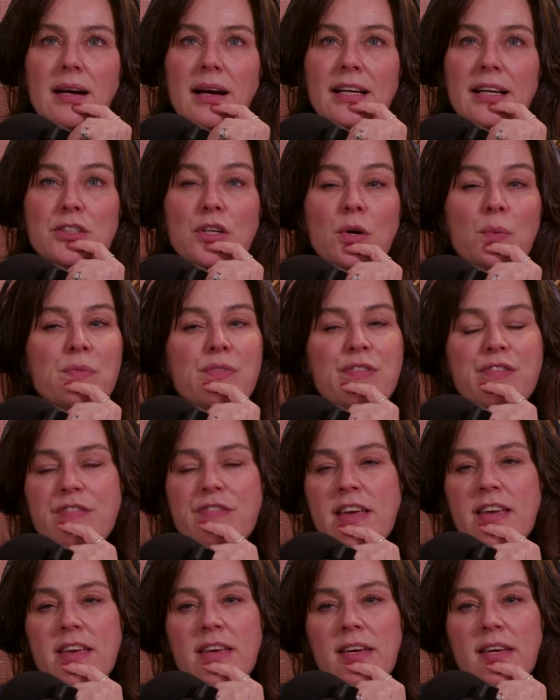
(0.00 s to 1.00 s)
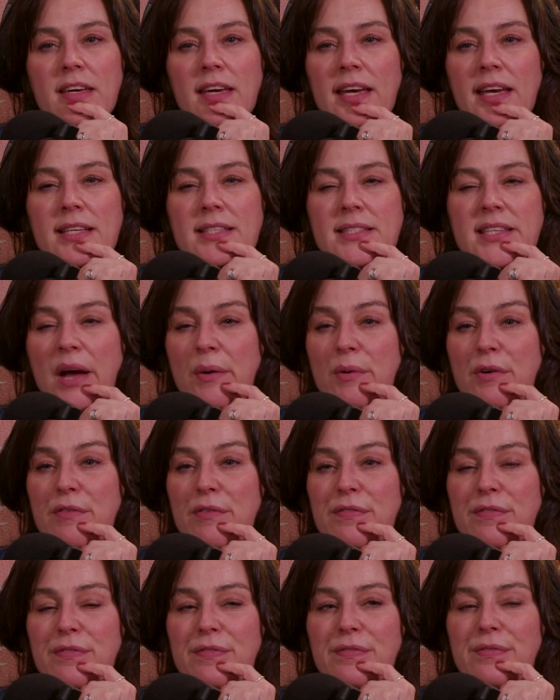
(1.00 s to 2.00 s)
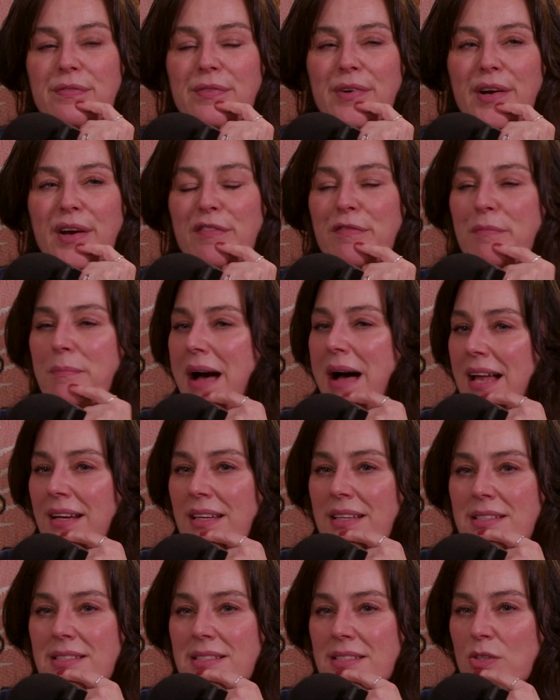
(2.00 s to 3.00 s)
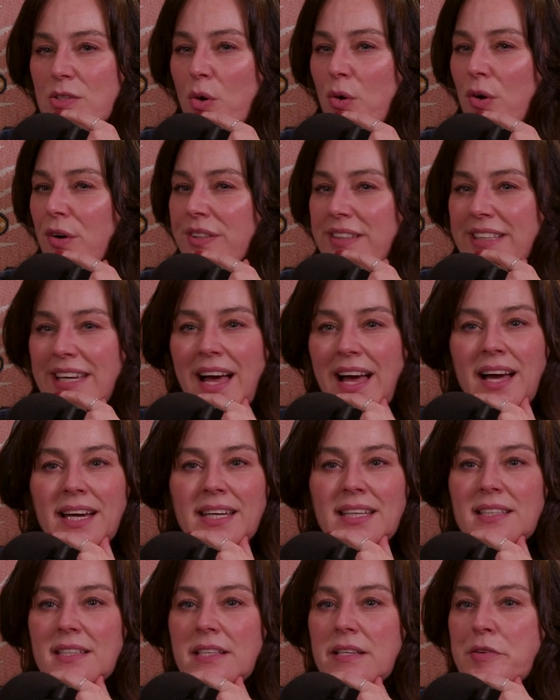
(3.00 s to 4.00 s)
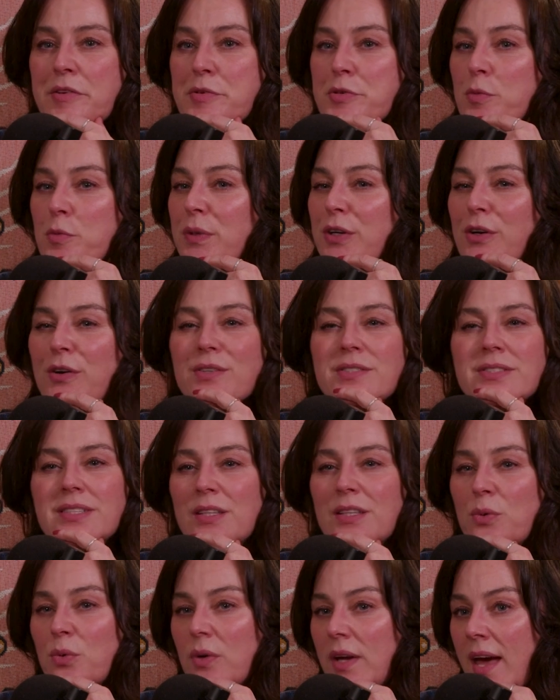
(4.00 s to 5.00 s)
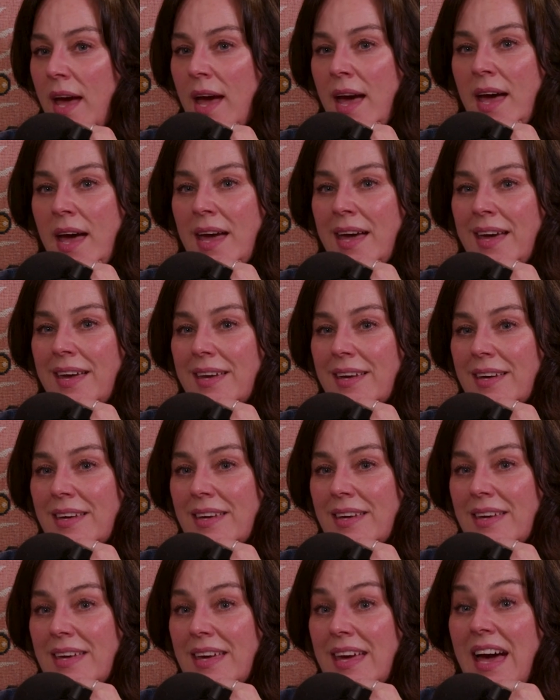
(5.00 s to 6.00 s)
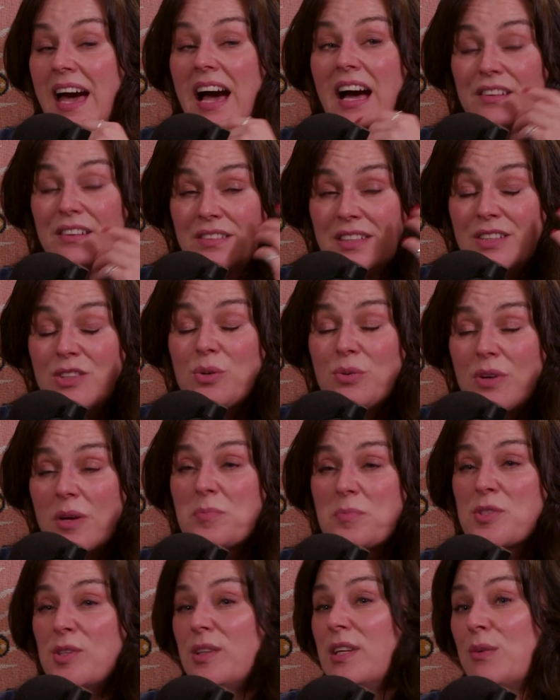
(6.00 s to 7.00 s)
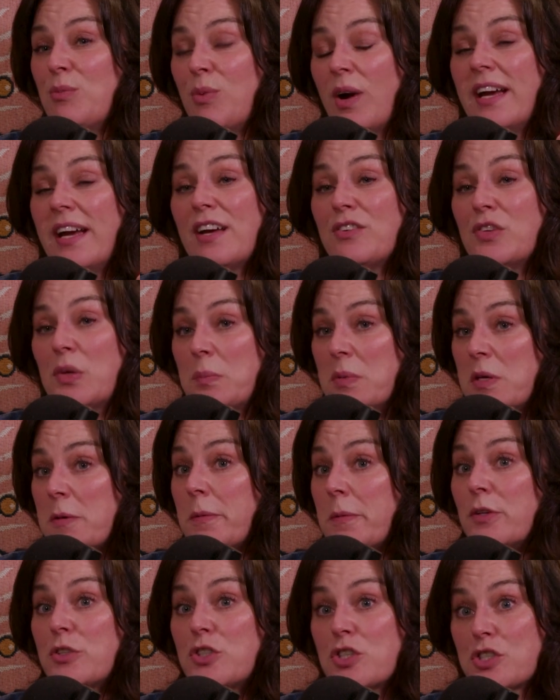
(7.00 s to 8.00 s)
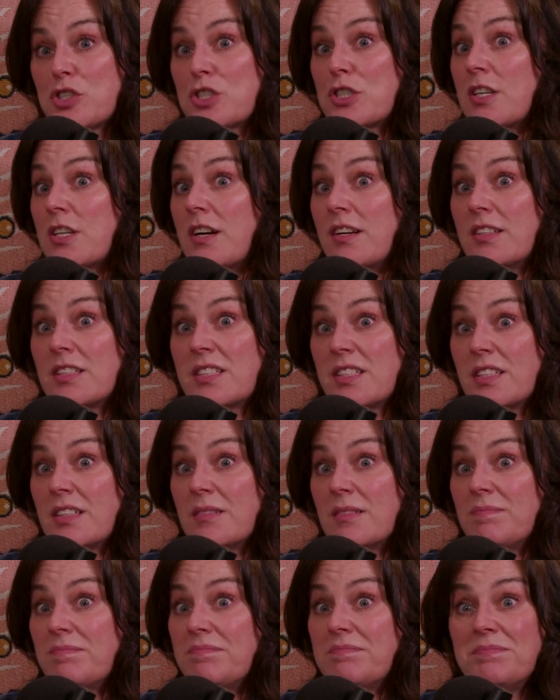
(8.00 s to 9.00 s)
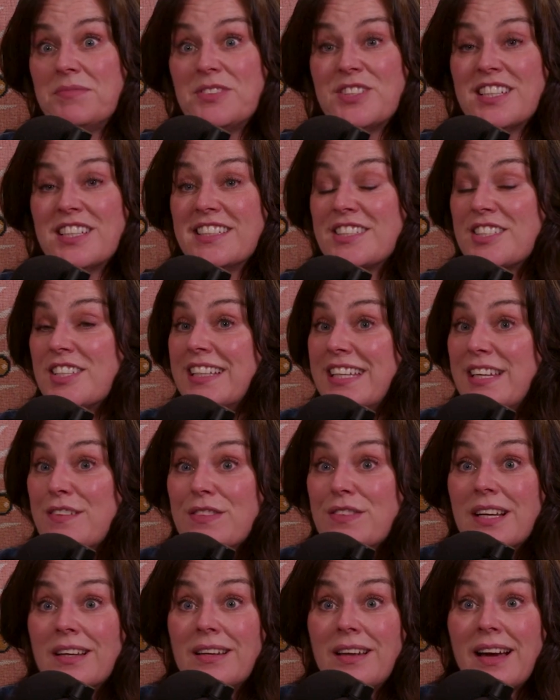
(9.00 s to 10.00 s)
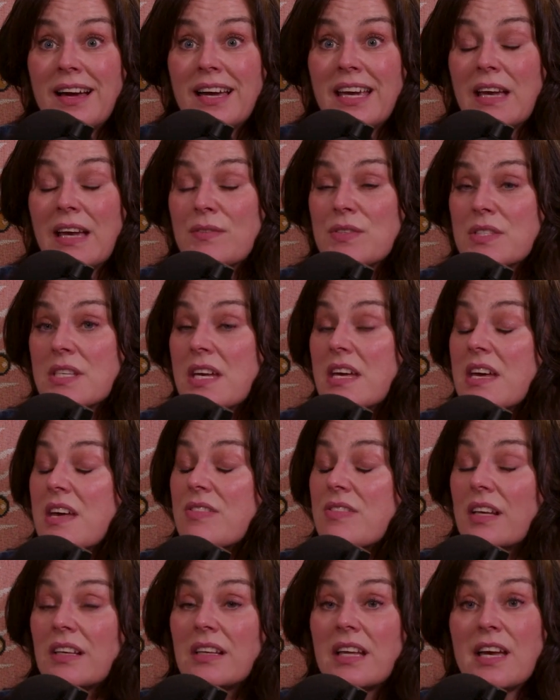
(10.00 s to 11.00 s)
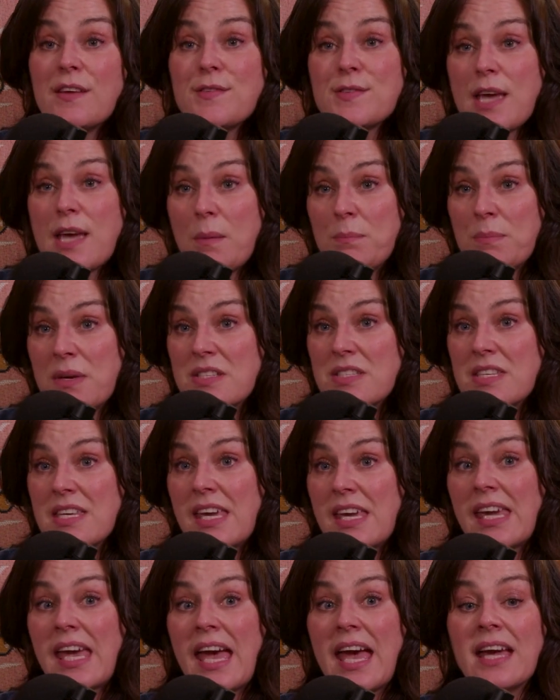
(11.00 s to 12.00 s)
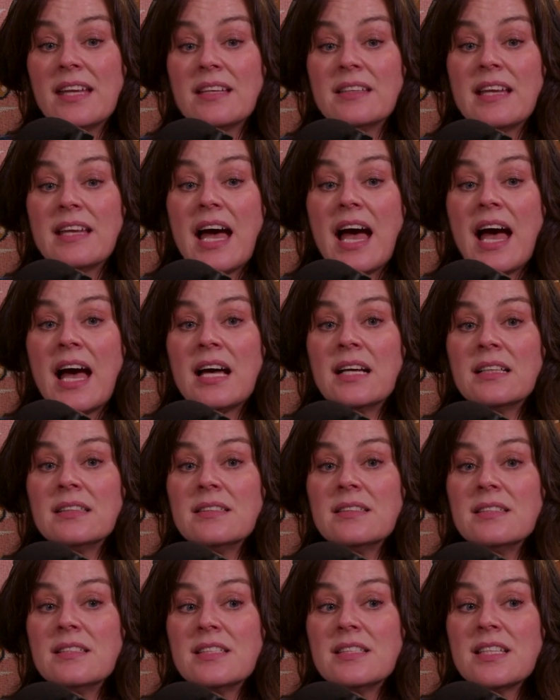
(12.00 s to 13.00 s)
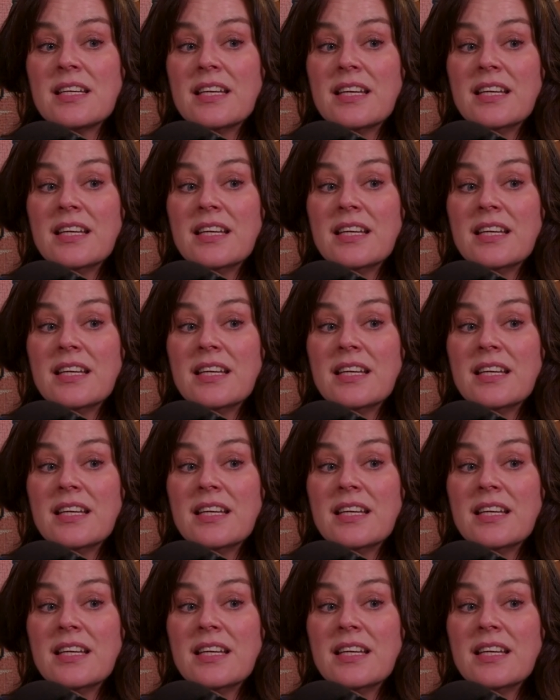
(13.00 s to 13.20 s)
don't think it's out of malice or unkindness or because they don't care. I think you're absolutely right. I think people just start to live their lives get busy again, and